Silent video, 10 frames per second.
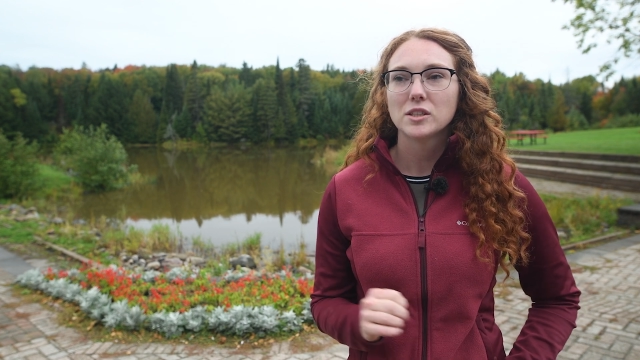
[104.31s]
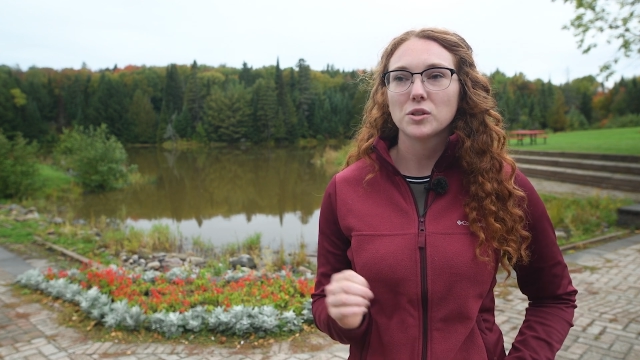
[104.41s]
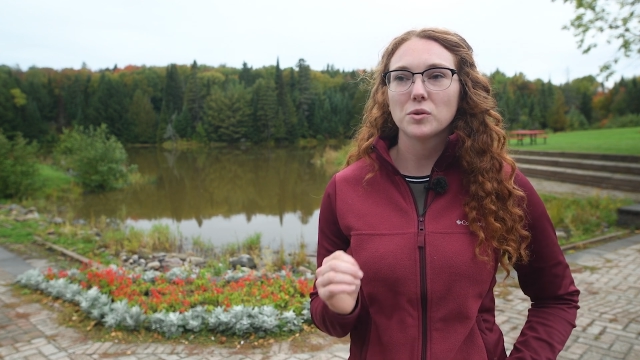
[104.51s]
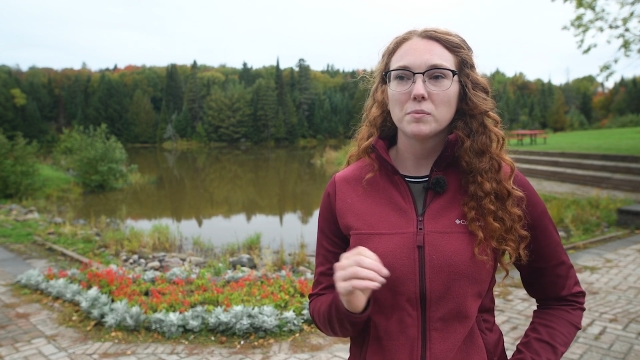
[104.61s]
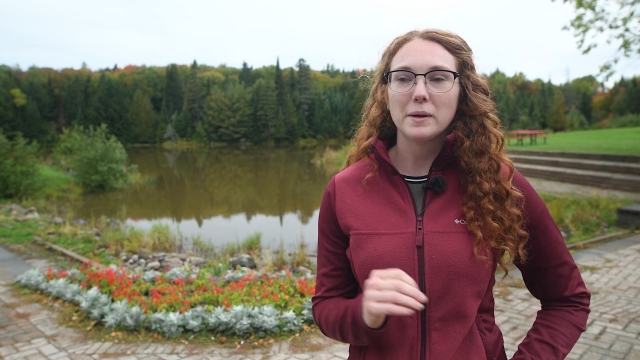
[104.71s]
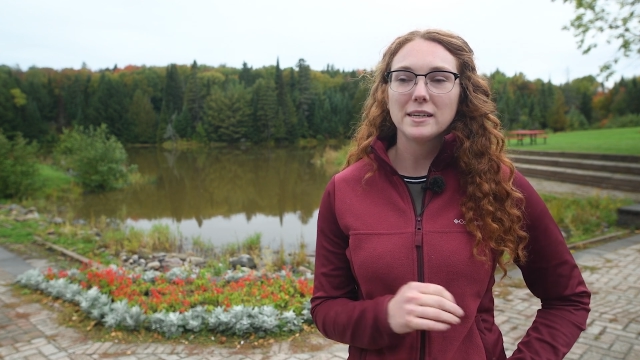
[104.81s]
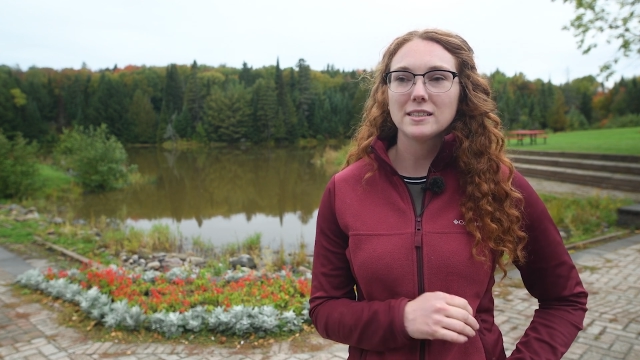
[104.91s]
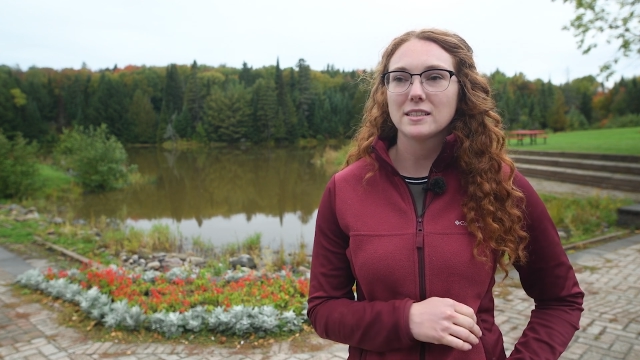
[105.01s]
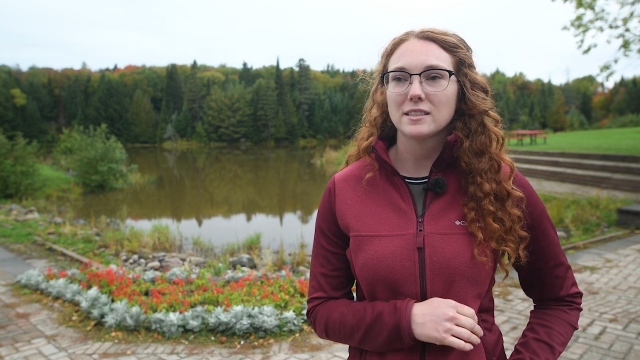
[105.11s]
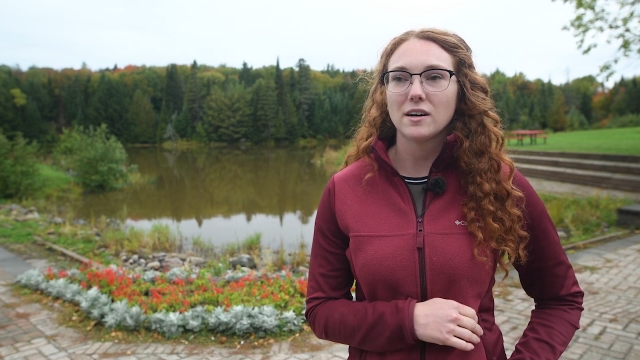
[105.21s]
So the
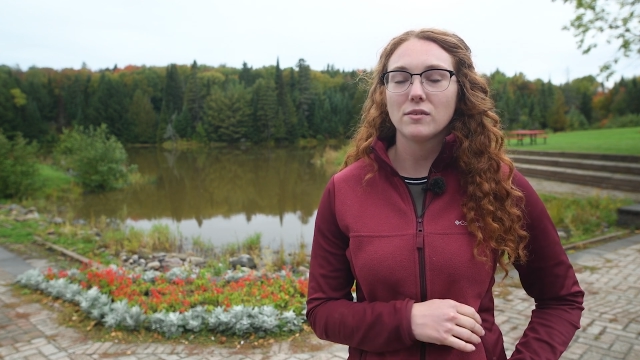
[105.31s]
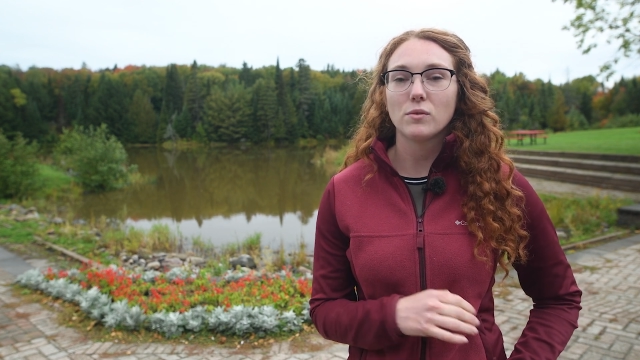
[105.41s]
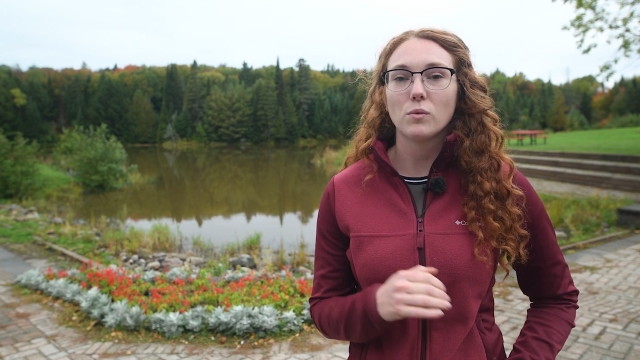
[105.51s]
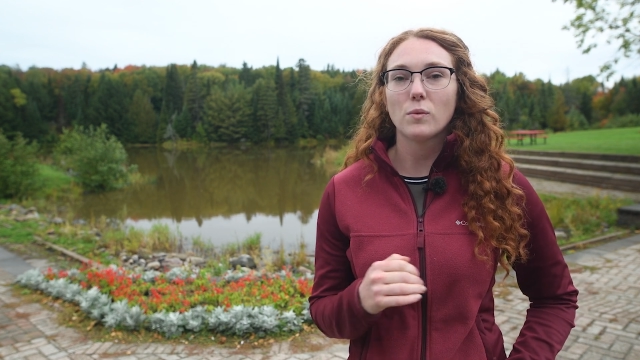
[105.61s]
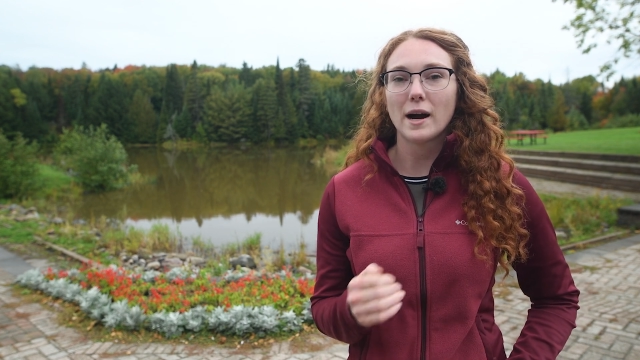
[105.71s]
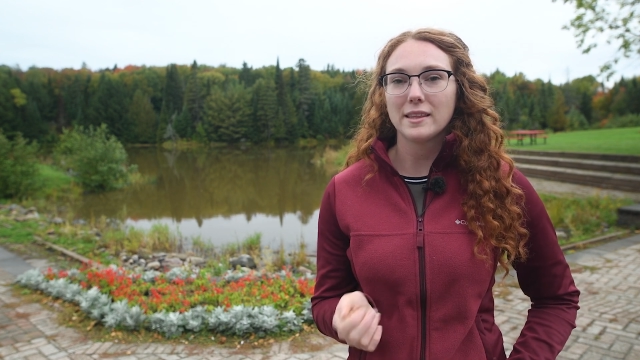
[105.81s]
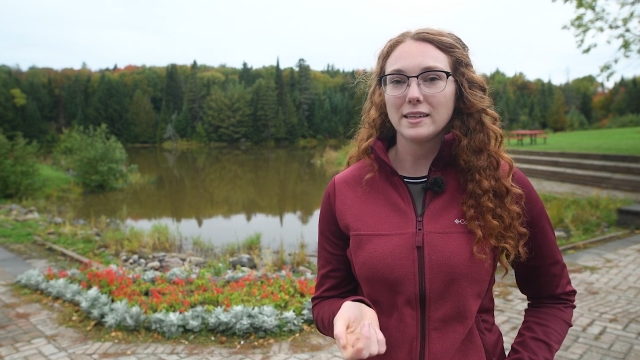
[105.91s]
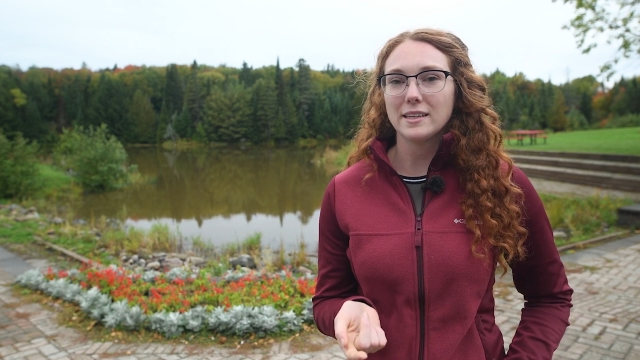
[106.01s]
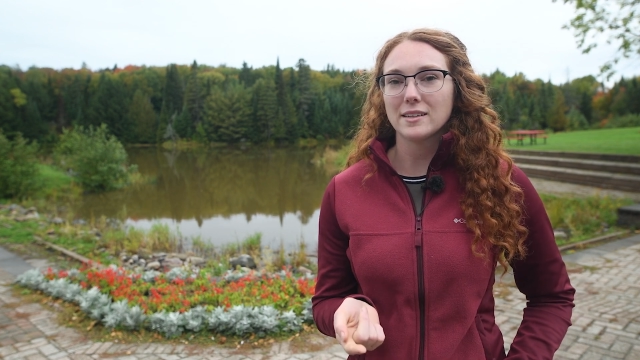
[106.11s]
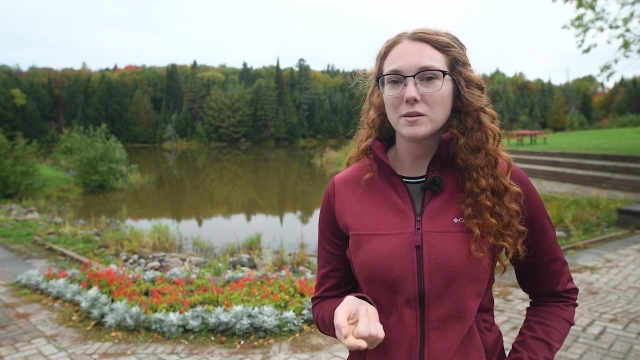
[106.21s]
basics of why they
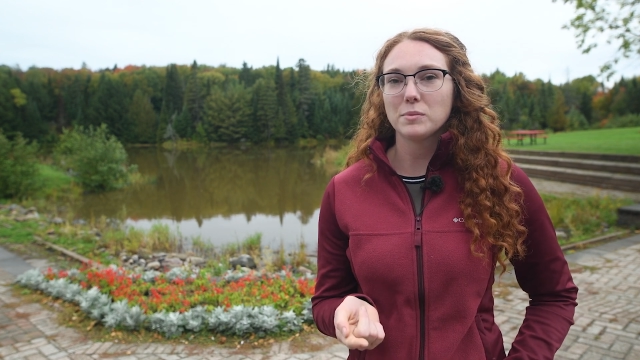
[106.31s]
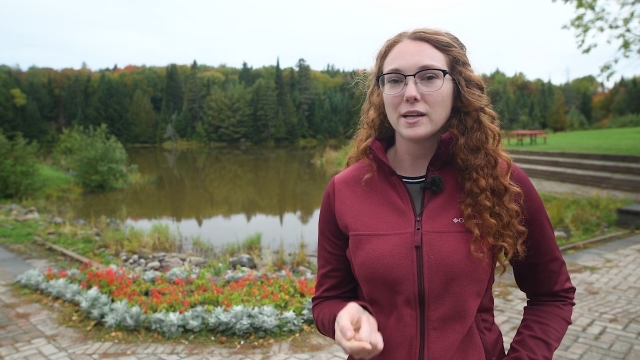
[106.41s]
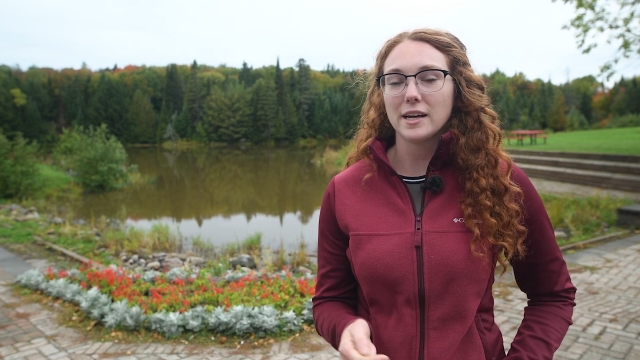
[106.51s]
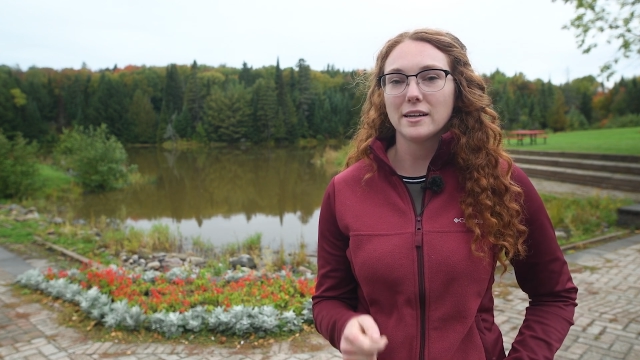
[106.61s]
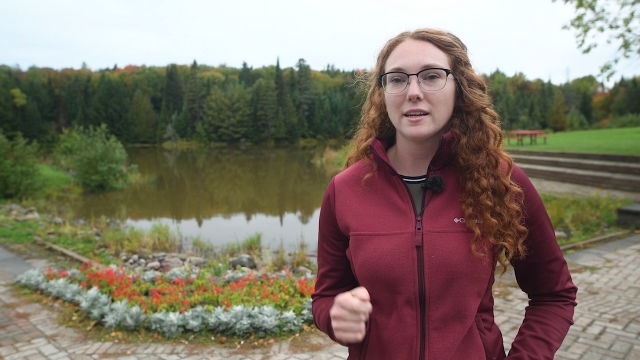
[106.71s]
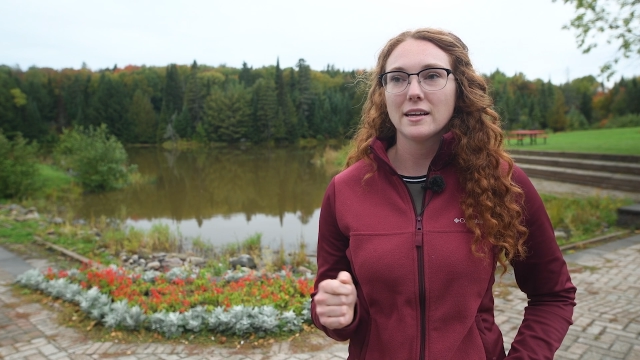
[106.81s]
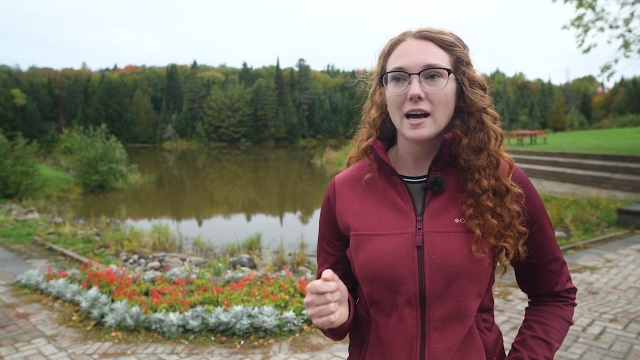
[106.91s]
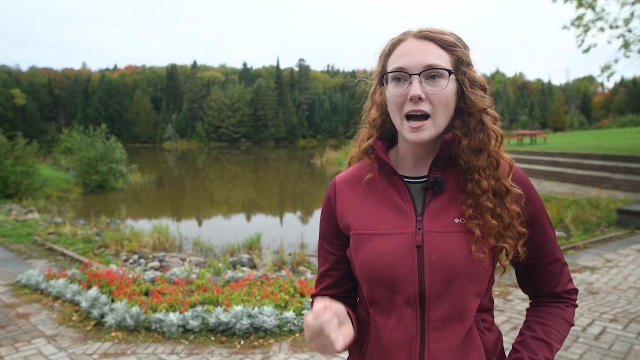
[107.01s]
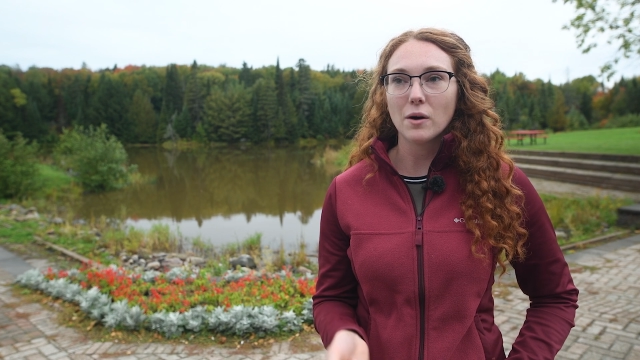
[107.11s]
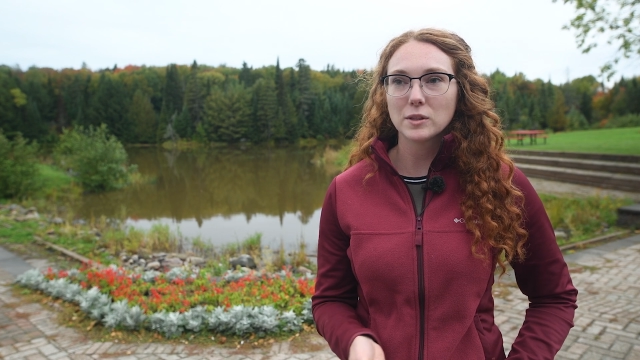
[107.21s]
needed a plan,
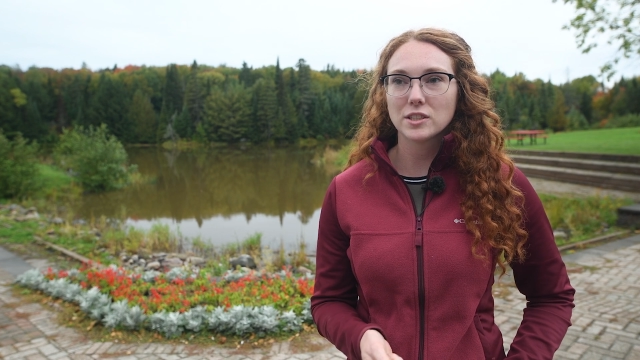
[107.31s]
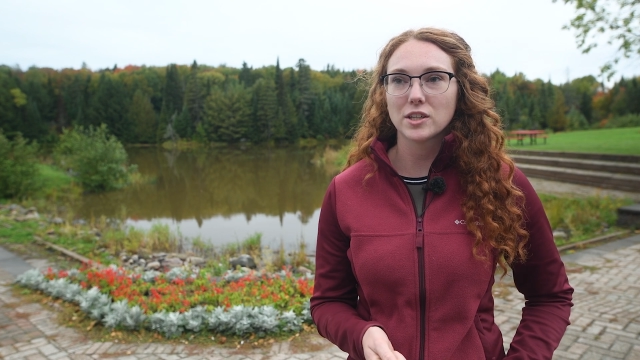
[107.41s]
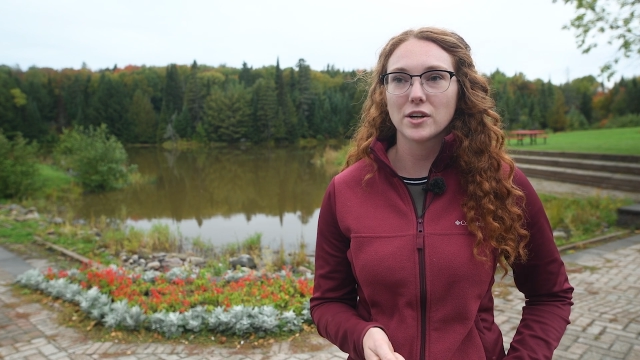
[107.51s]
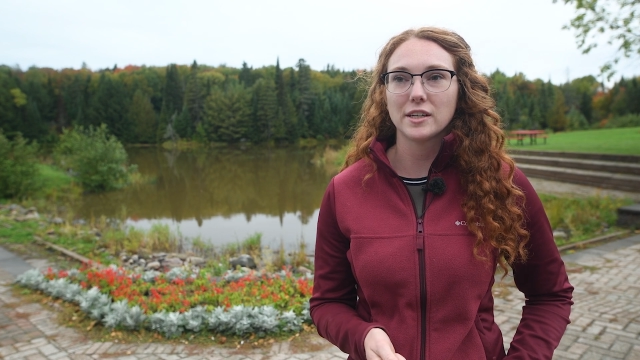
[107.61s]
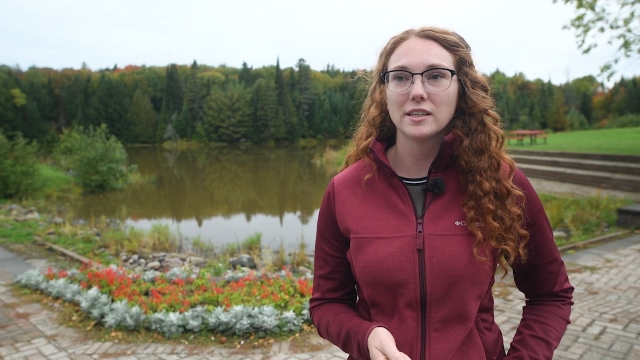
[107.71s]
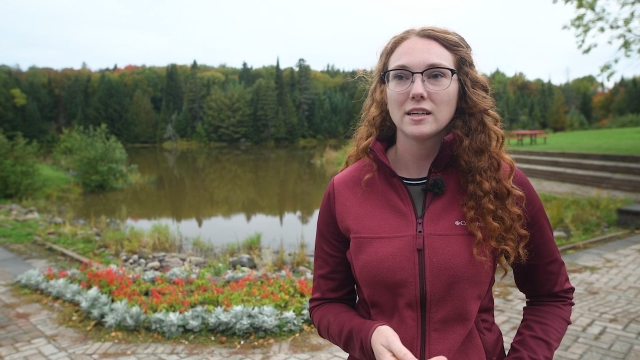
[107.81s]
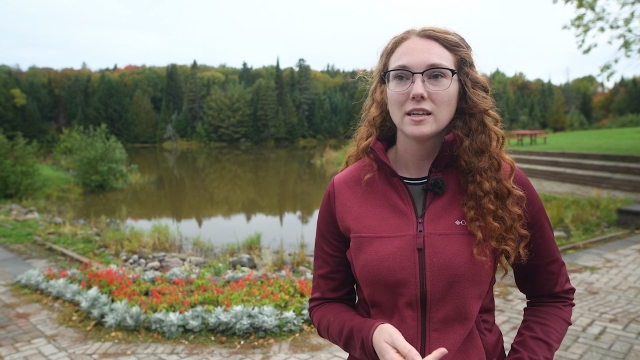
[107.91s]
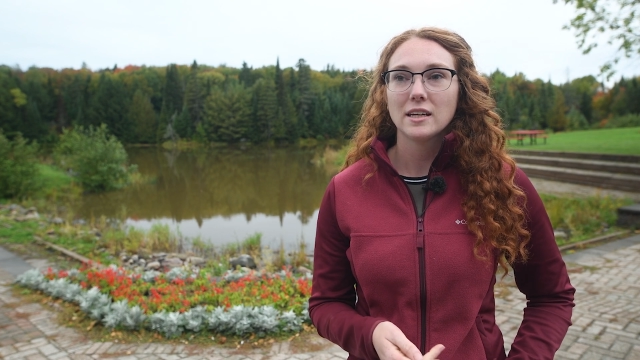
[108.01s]
how it started,